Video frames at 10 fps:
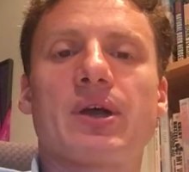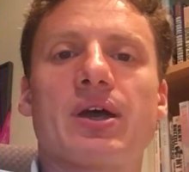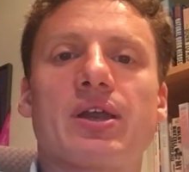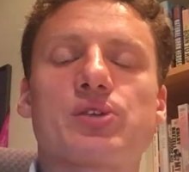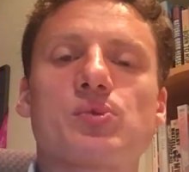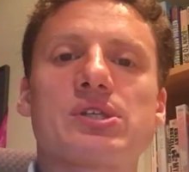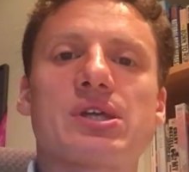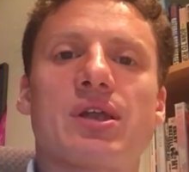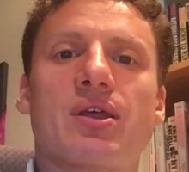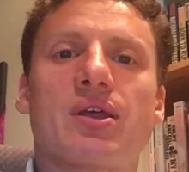And as we
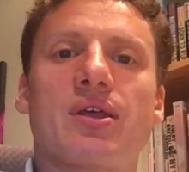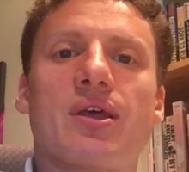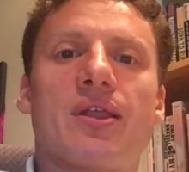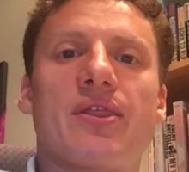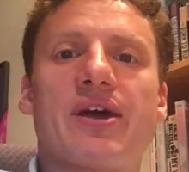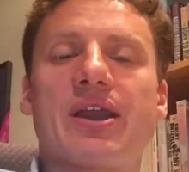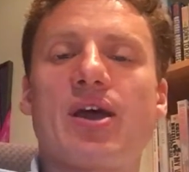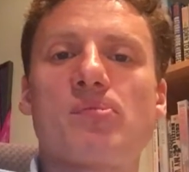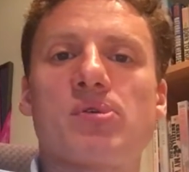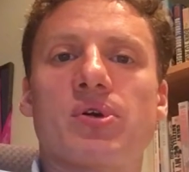said, that
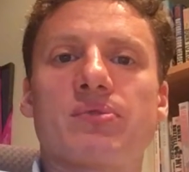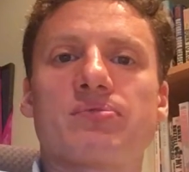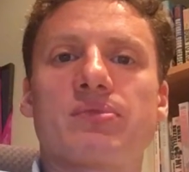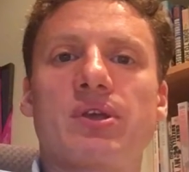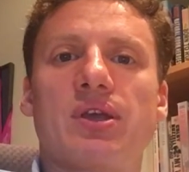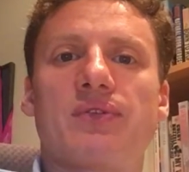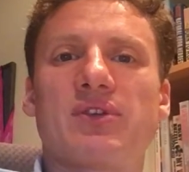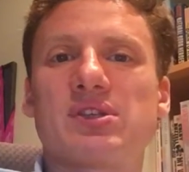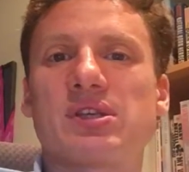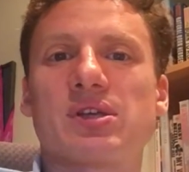output, if
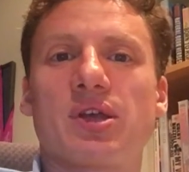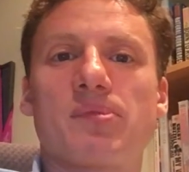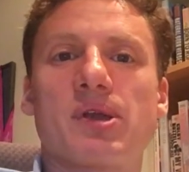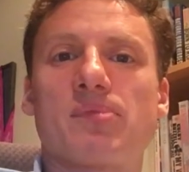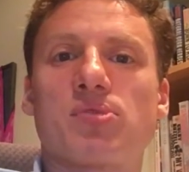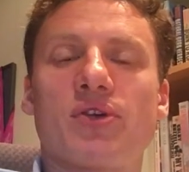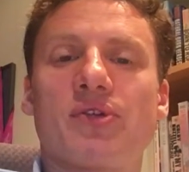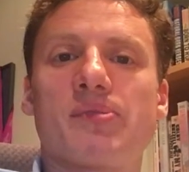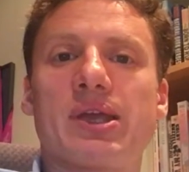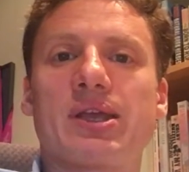this is going to be a
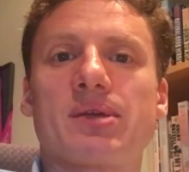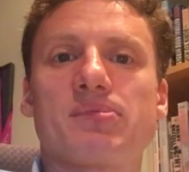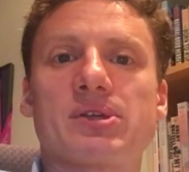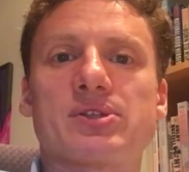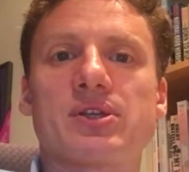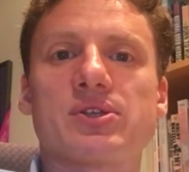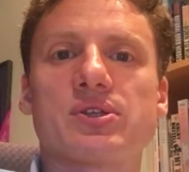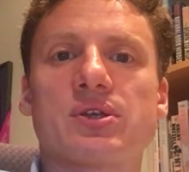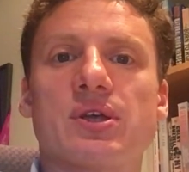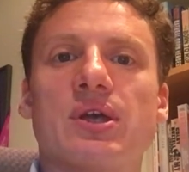profit-making business,
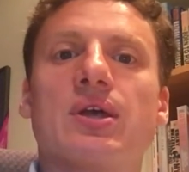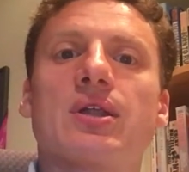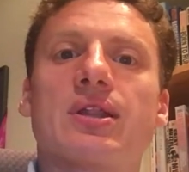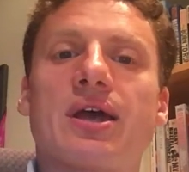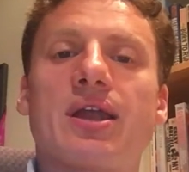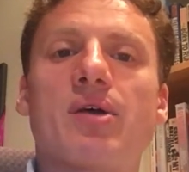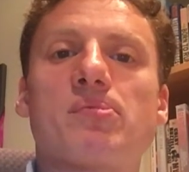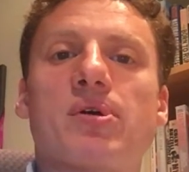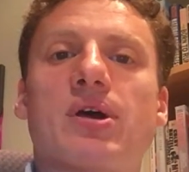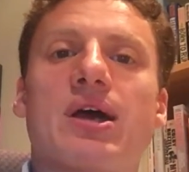that
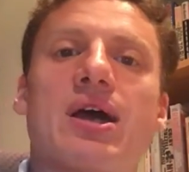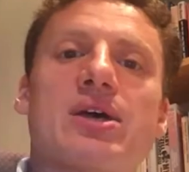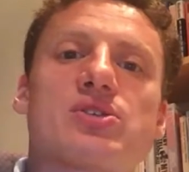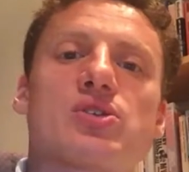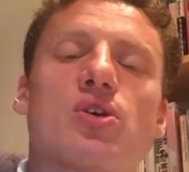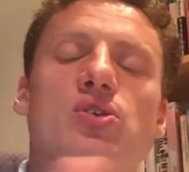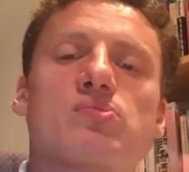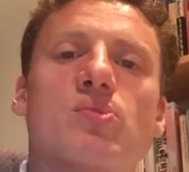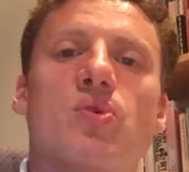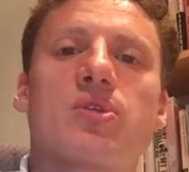output has to
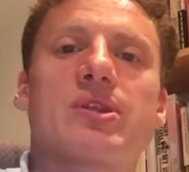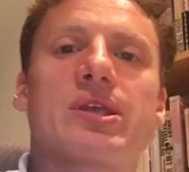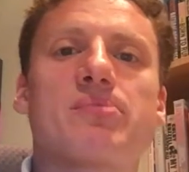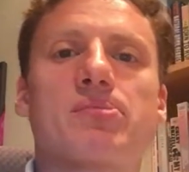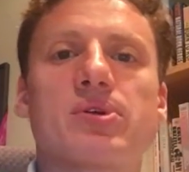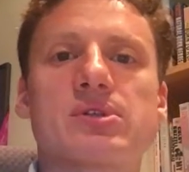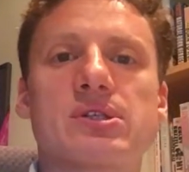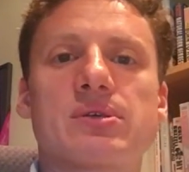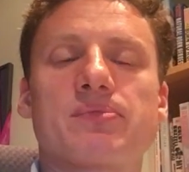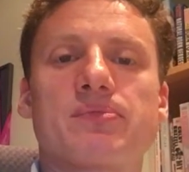cost more than the
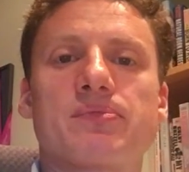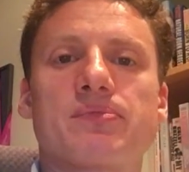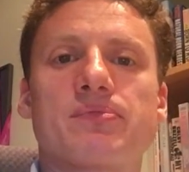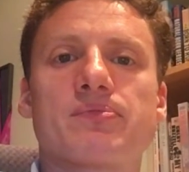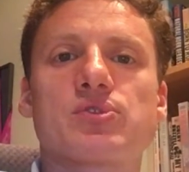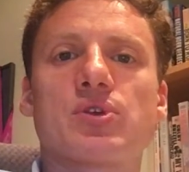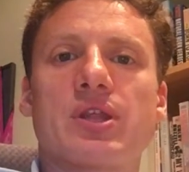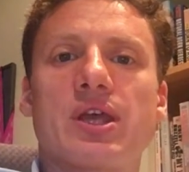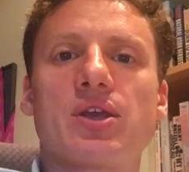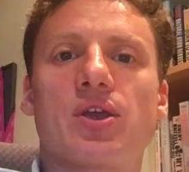inputs. So
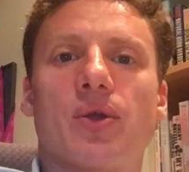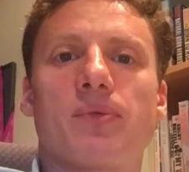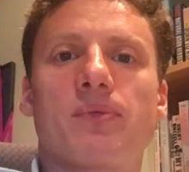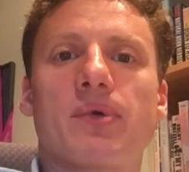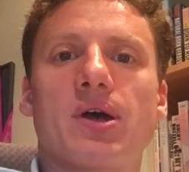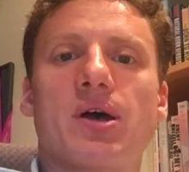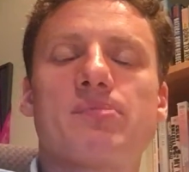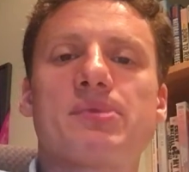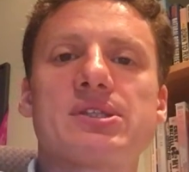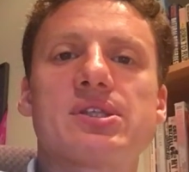there you go. A
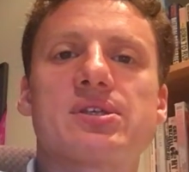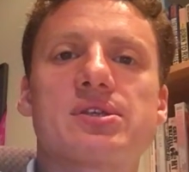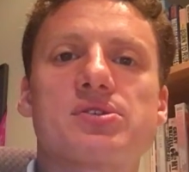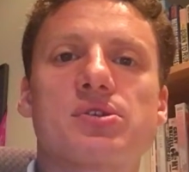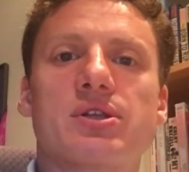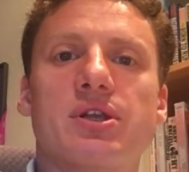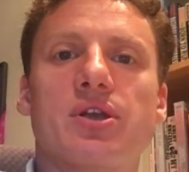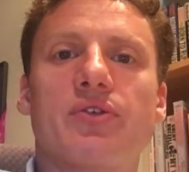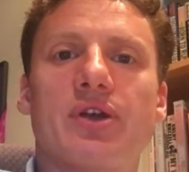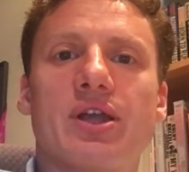business has a
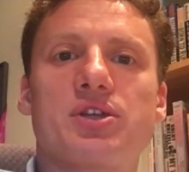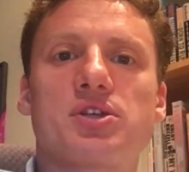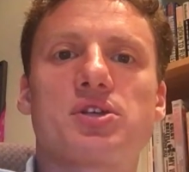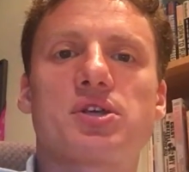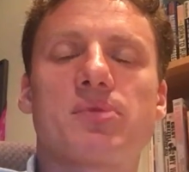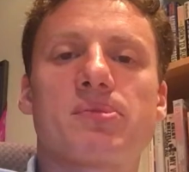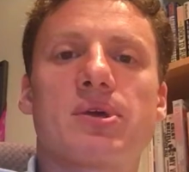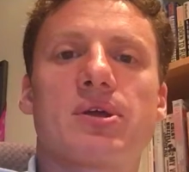linear relationship.